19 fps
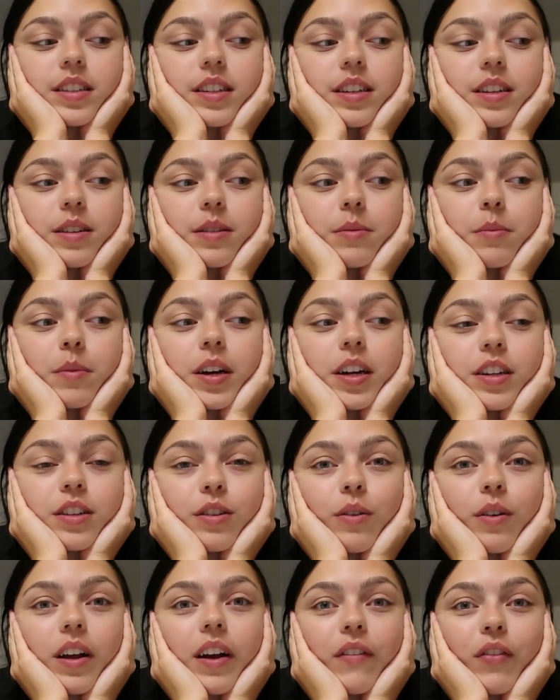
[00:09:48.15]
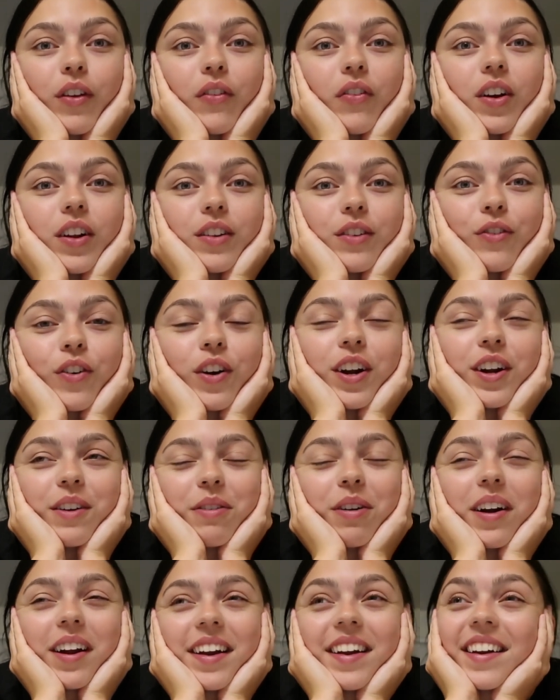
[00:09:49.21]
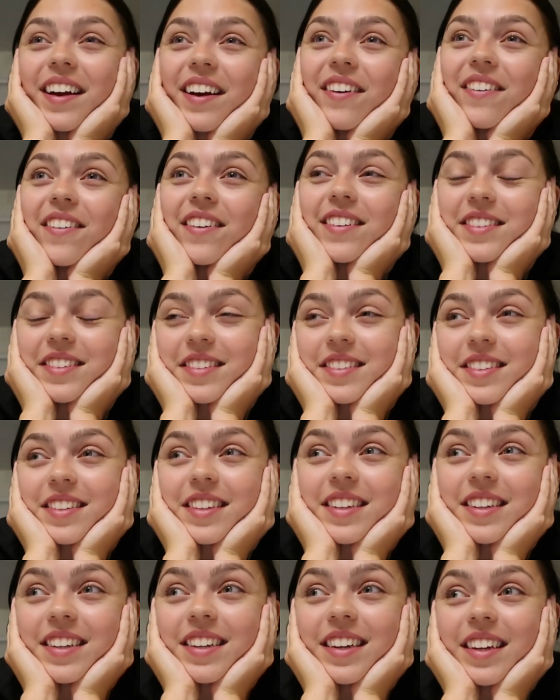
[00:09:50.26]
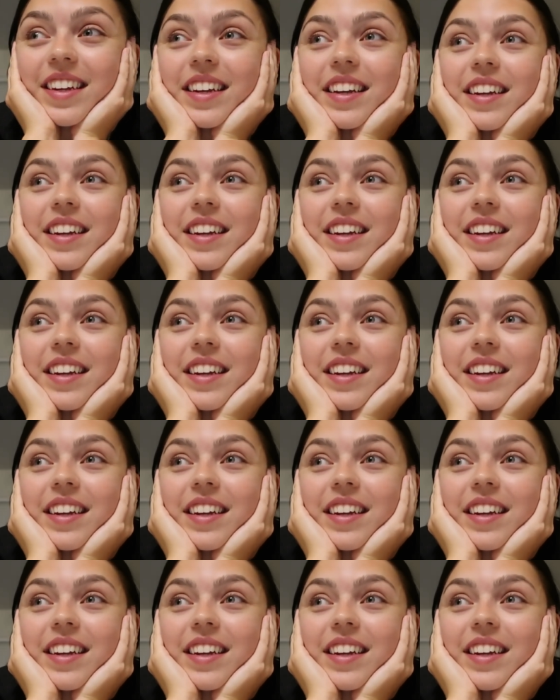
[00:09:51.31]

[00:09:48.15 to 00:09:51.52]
I don't have the funds for it right now, honestly.